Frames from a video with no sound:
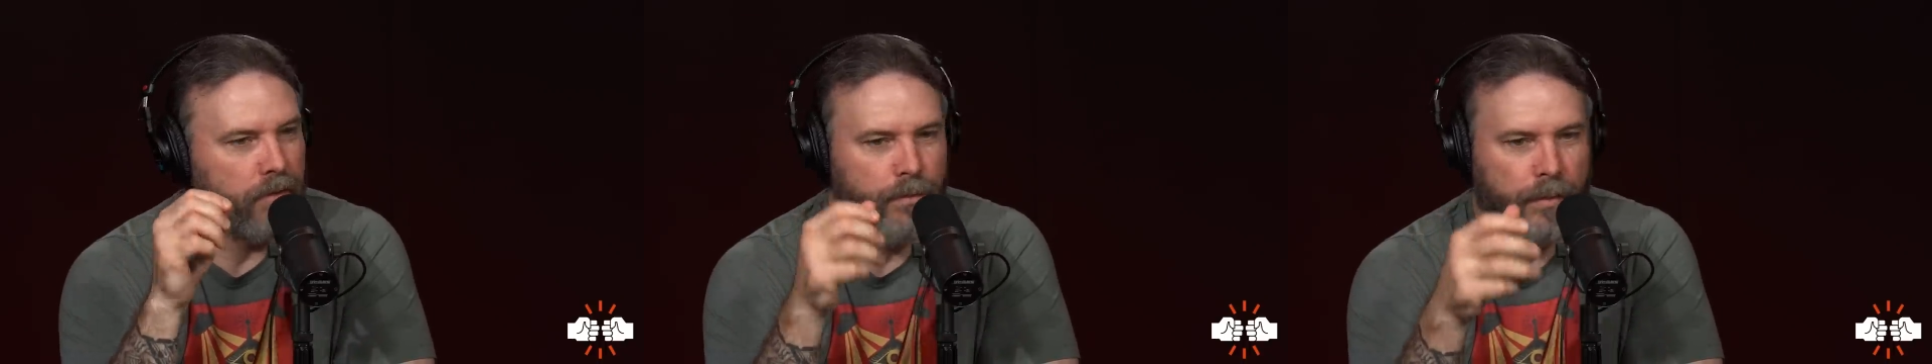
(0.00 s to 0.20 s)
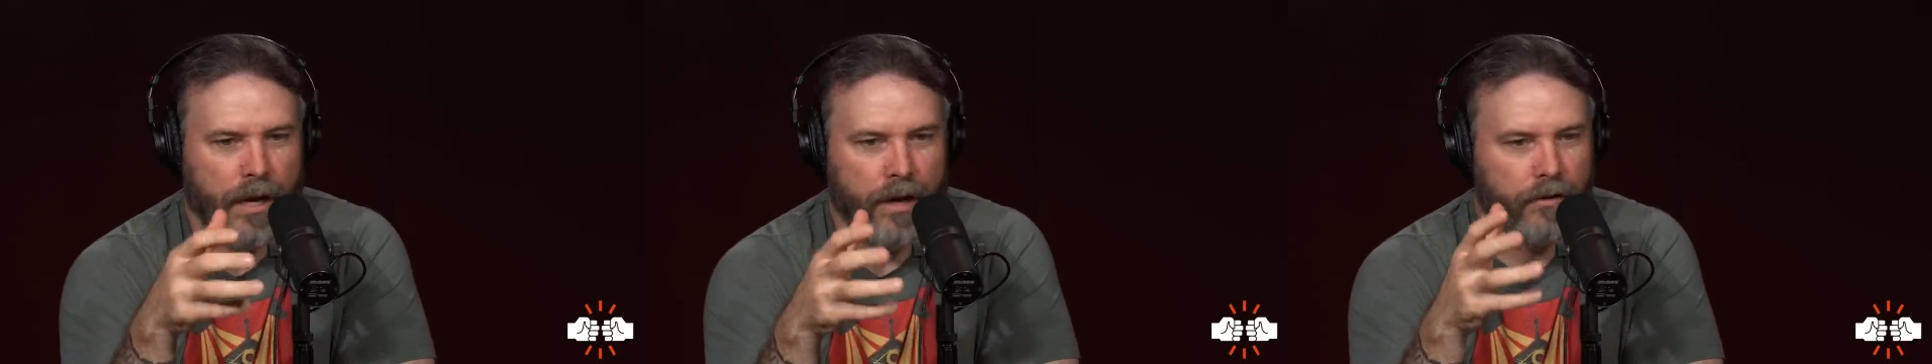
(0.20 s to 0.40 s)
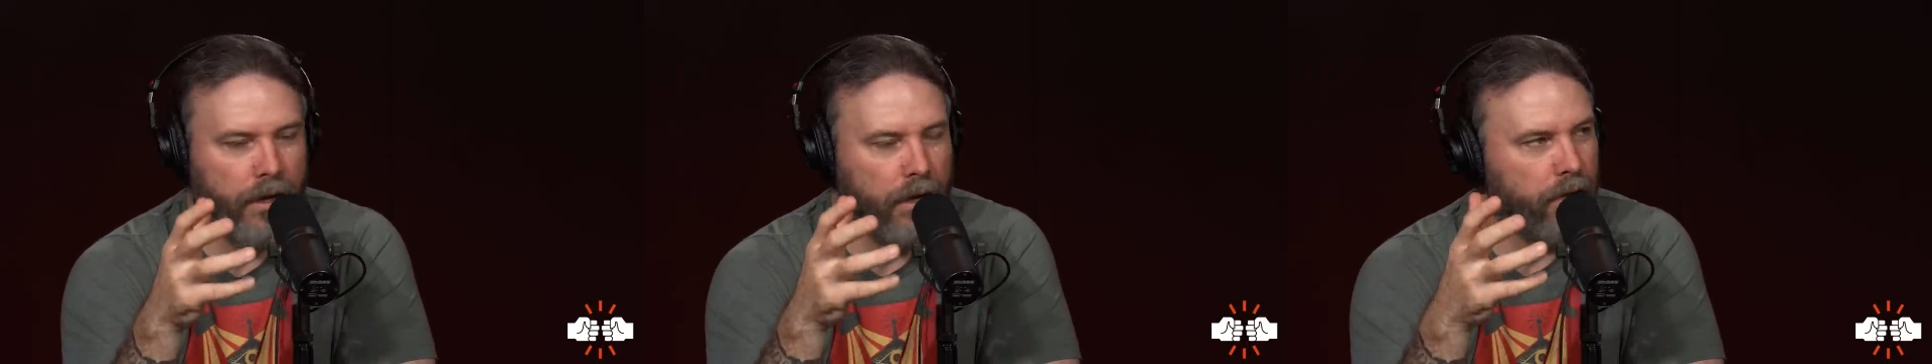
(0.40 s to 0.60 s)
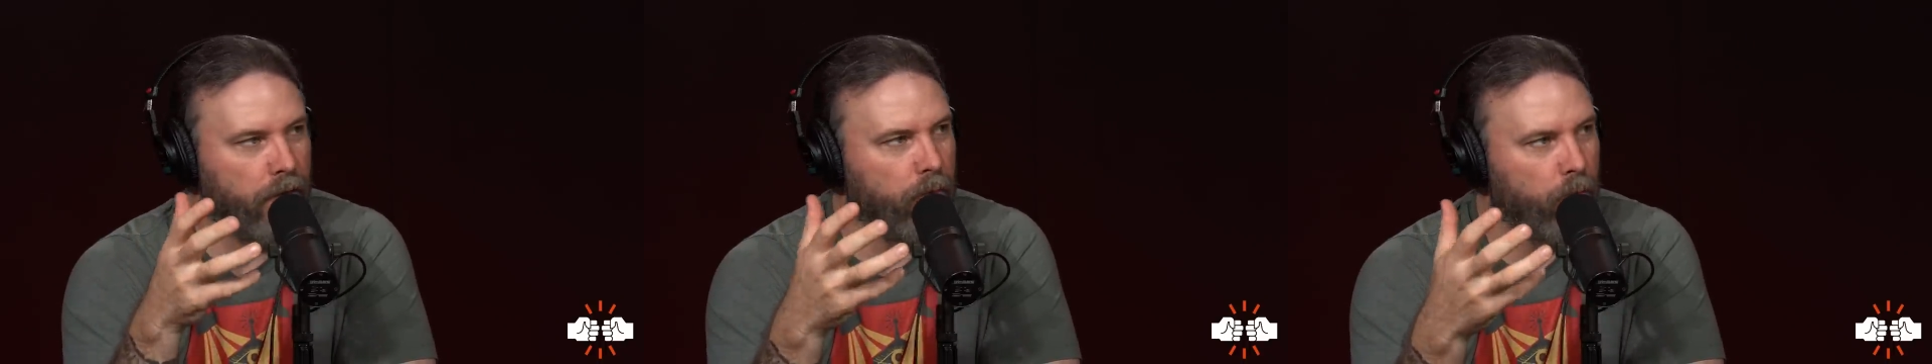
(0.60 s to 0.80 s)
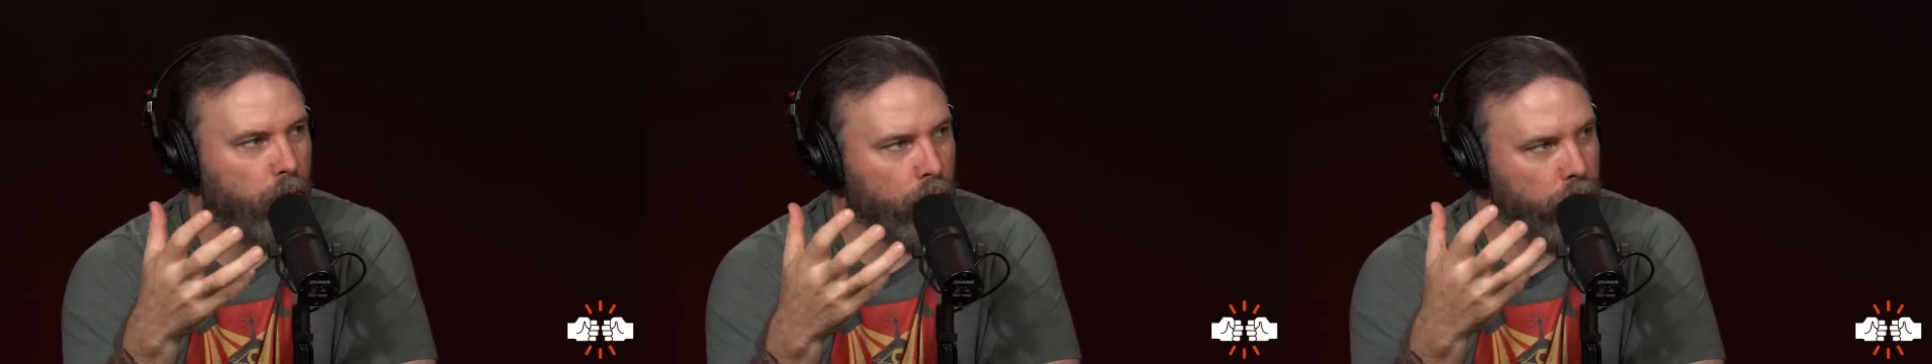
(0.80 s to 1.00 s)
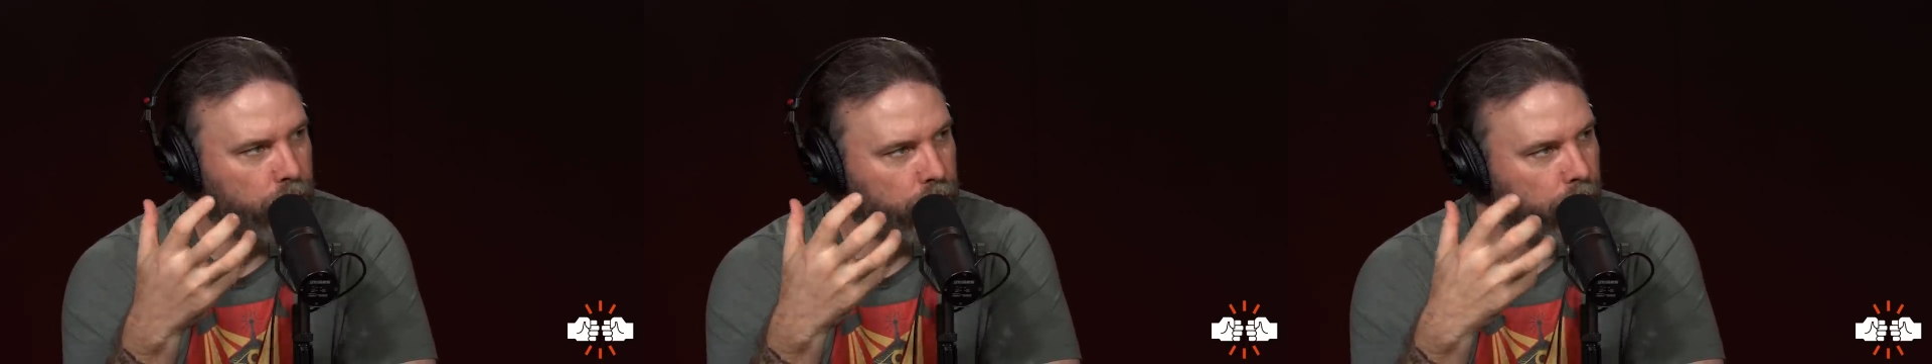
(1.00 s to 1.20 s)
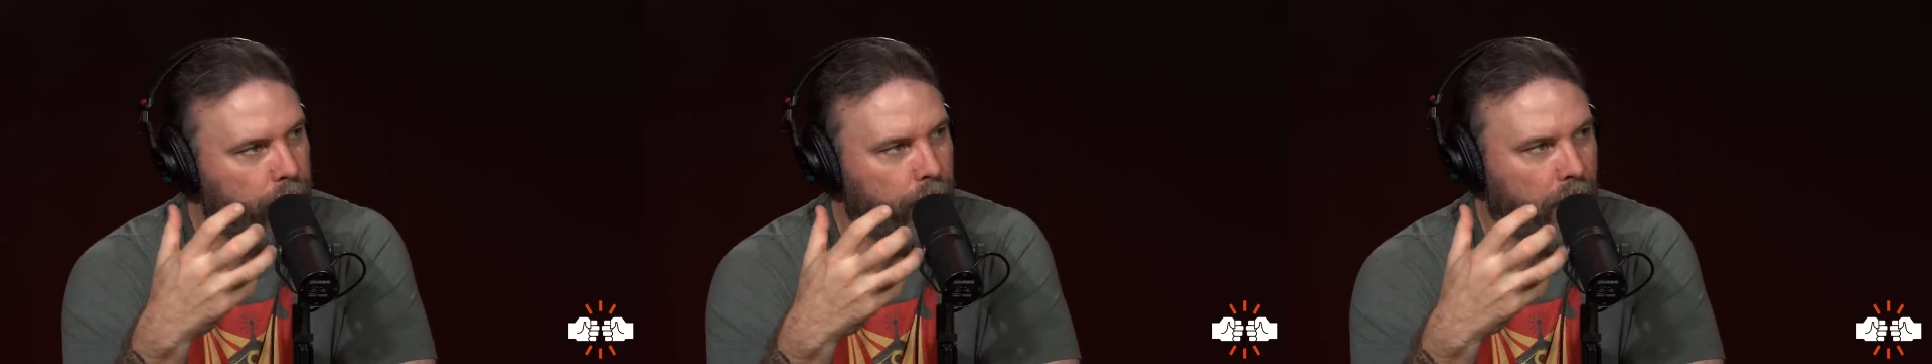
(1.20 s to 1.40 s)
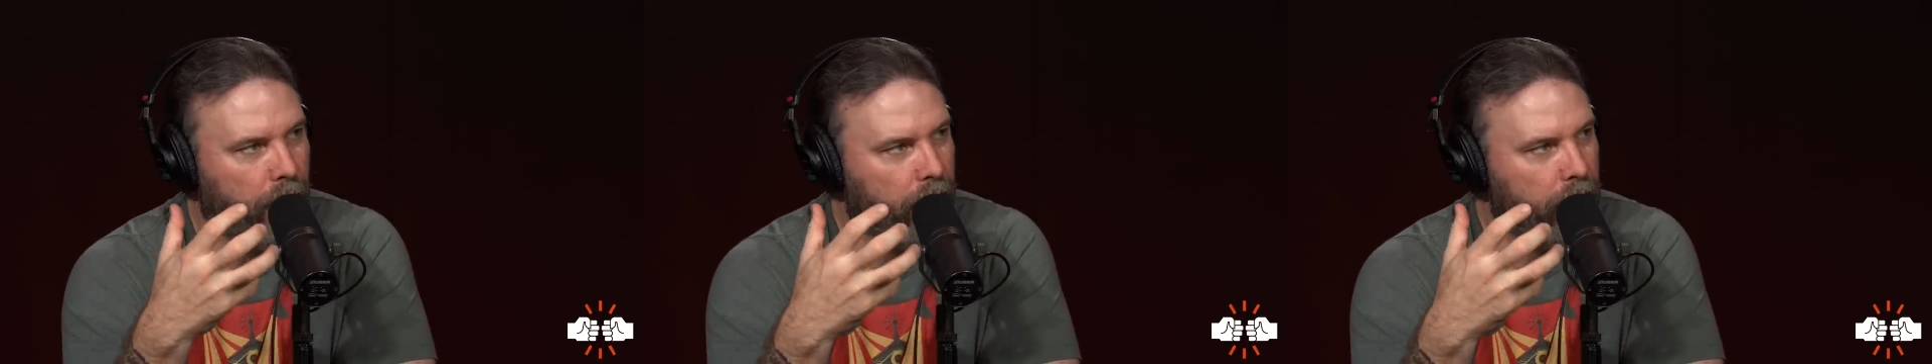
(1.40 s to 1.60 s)
Just bow down and
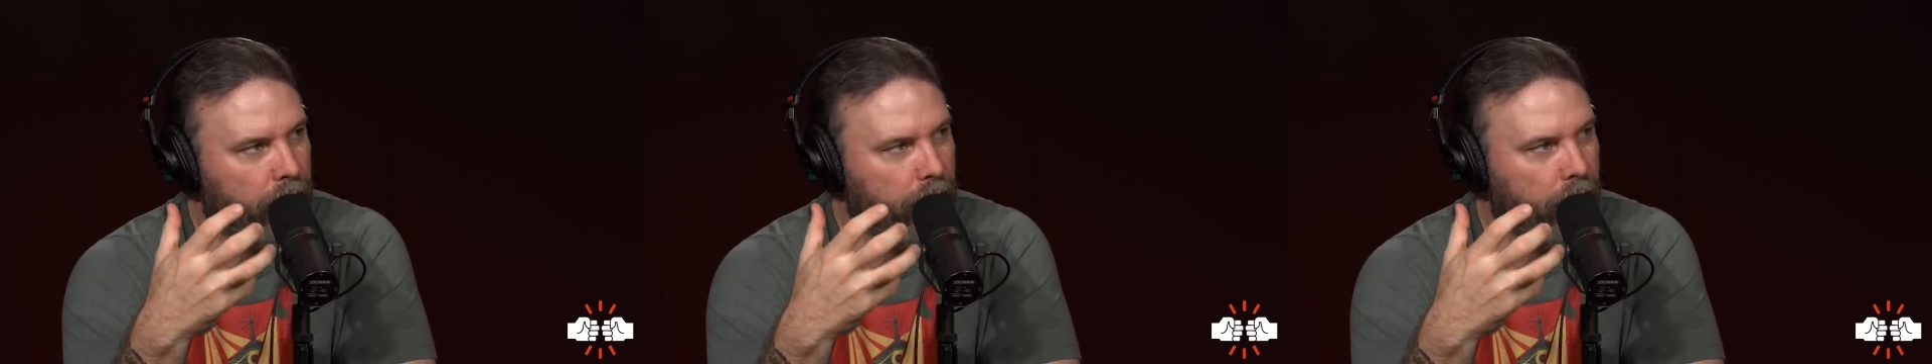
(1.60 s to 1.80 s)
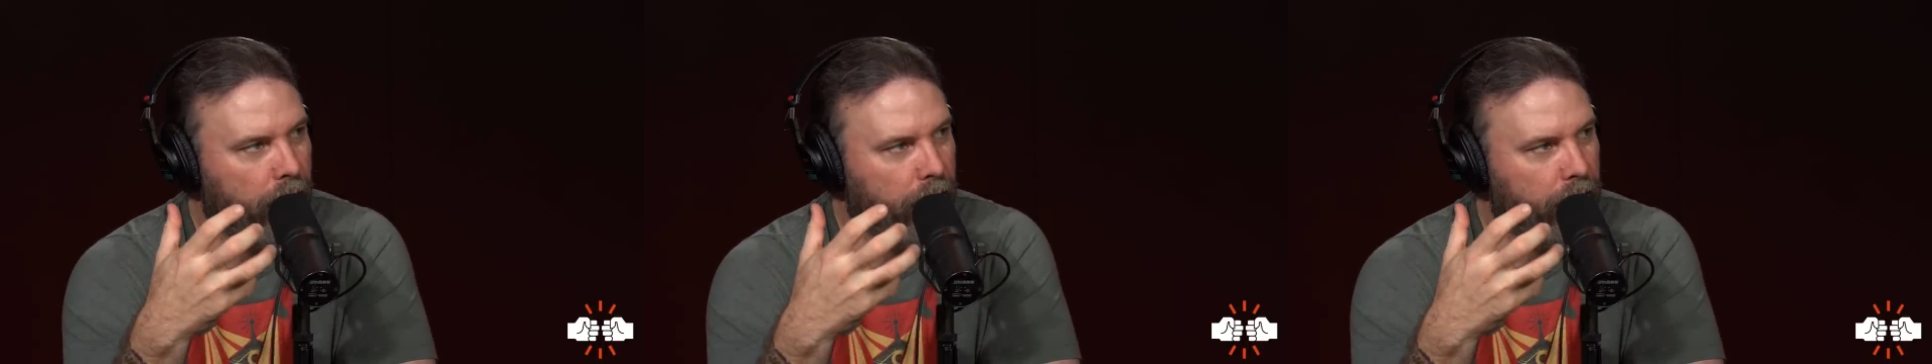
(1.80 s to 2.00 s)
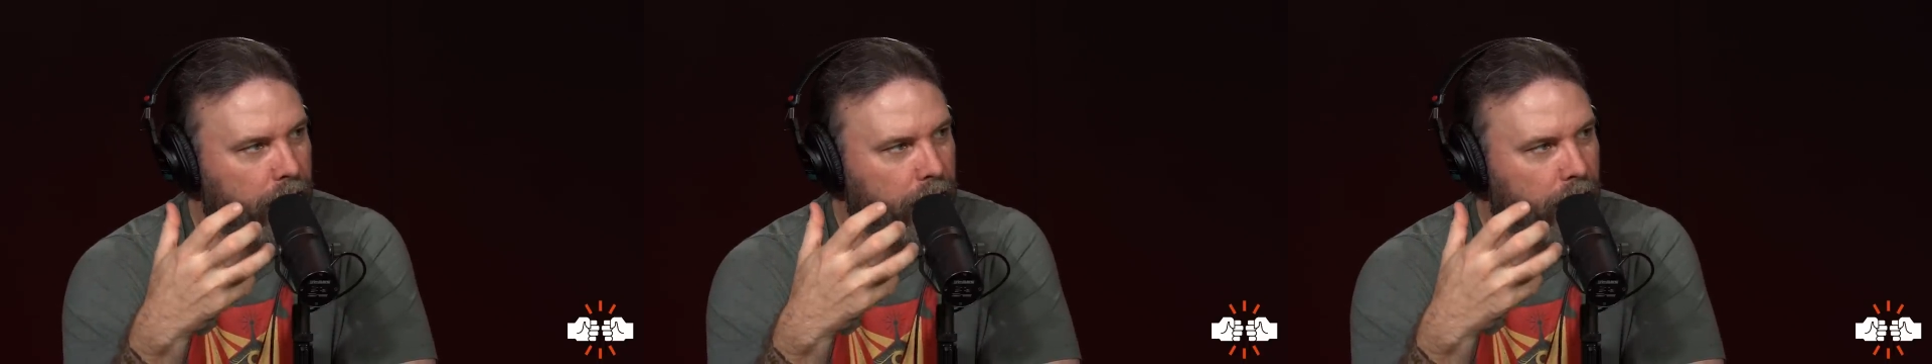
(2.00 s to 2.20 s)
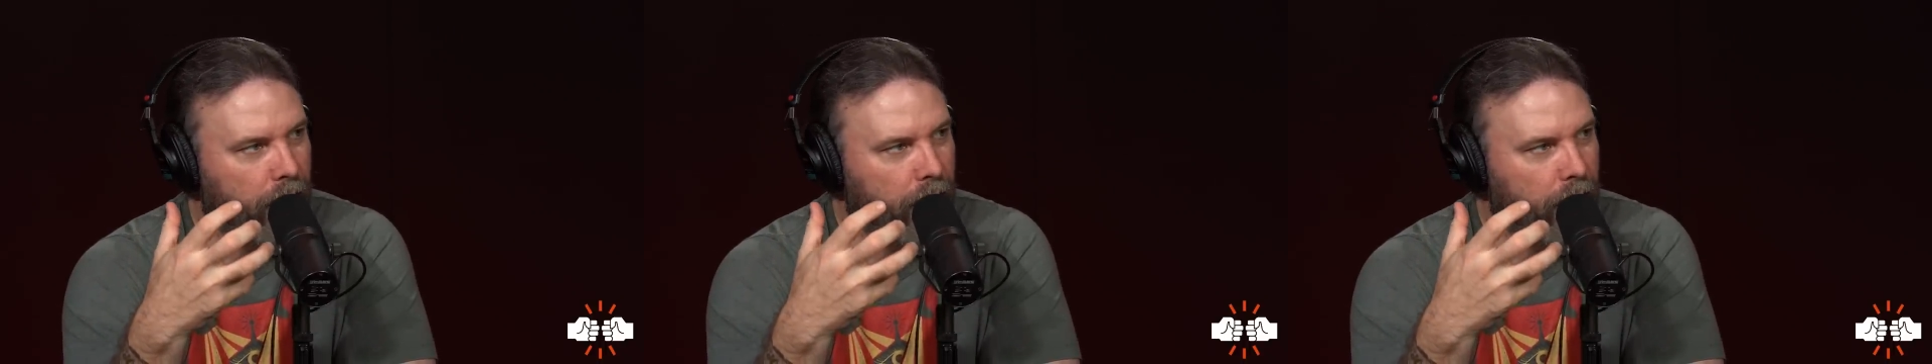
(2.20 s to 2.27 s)
worship me. Yeah. Right.